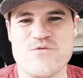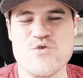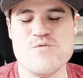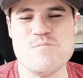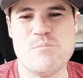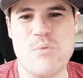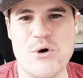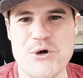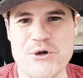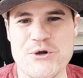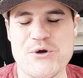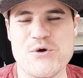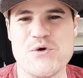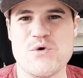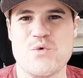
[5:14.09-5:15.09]
food
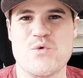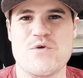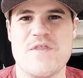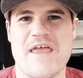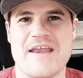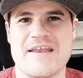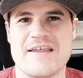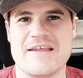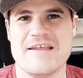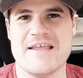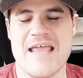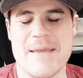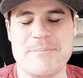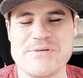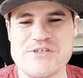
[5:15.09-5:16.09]
burger or that
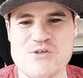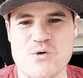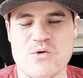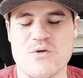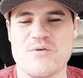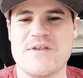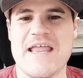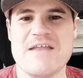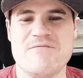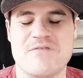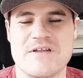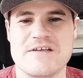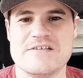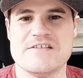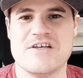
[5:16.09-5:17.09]
episode on
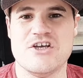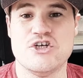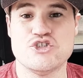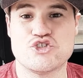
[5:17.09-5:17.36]
Netflix,